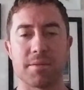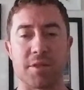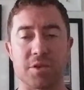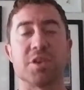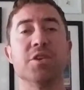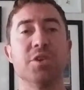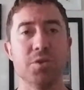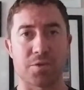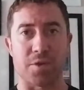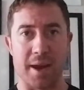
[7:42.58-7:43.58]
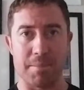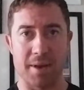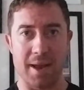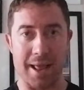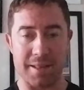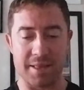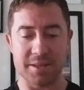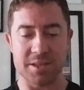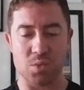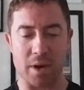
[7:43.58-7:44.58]
there's a new frame, and
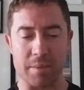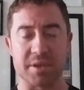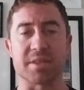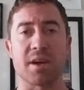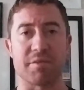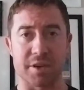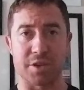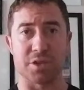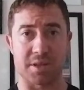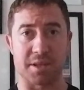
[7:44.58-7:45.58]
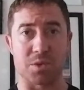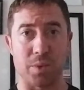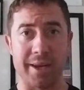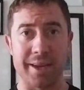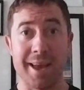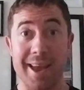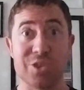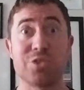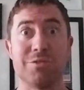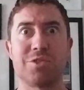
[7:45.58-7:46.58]
this is what I'm discovering just this week.
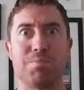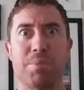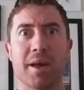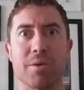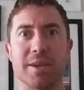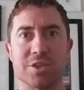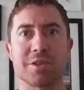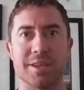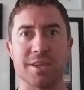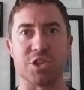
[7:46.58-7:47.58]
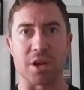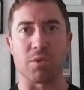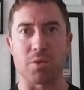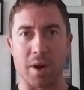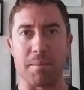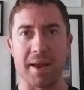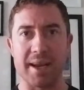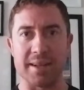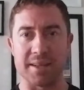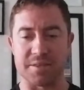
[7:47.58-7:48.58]
And by the way, just in general, when I'm
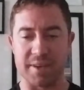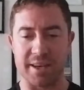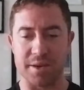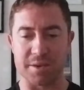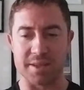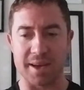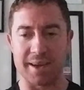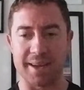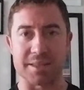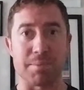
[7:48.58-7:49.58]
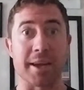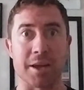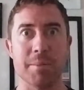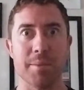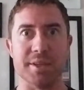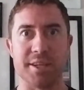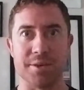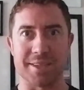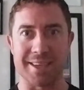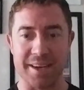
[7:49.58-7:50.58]
making these videos, it's my commitment to
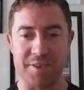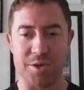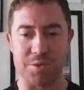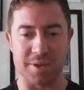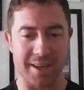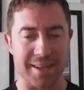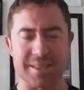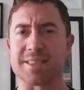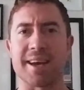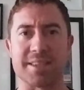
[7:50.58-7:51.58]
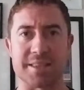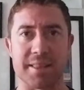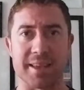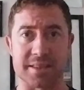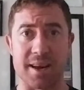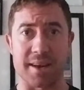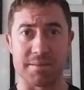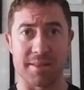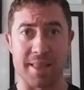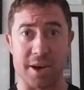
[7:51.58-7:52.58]
you to give you insights and things
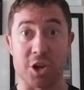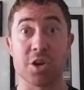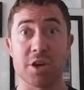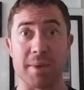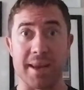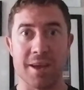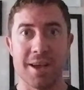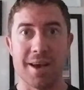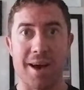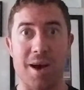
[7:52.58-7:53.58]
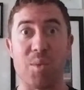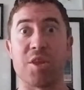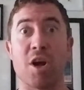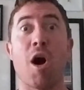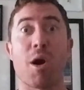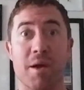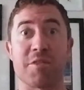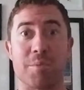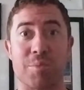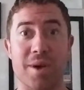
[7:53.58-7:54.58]
that occur to me when they're hot off
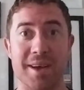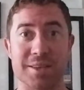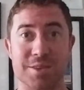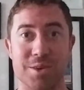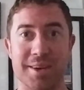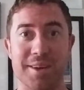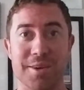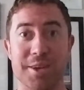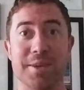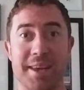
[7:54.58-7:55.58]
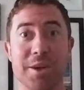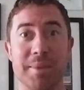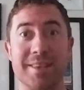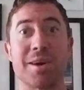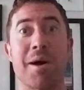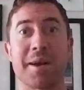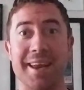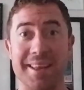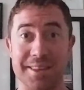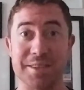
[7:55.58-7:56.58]
the press. So you'll hear me
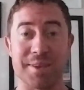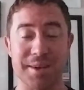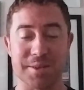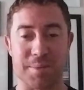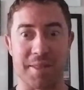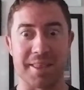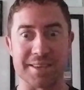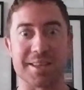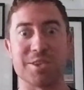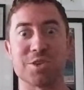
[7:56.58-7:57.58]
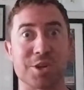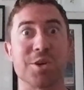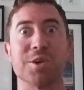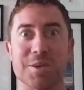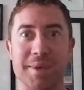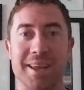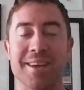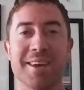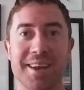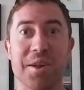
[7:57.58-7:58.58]
talking in these videos about things that just occurred to me
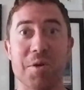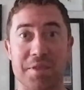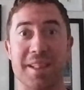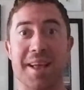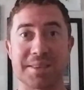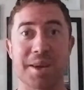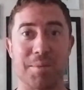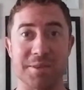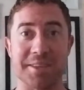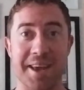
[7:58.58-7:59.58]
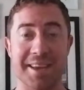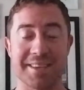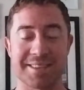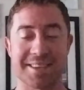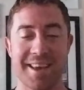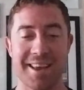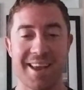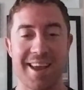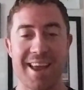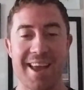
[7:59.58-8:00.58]
over the last couple days.
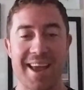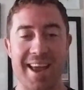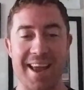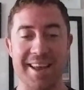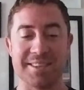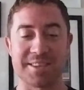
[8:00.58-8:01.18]
And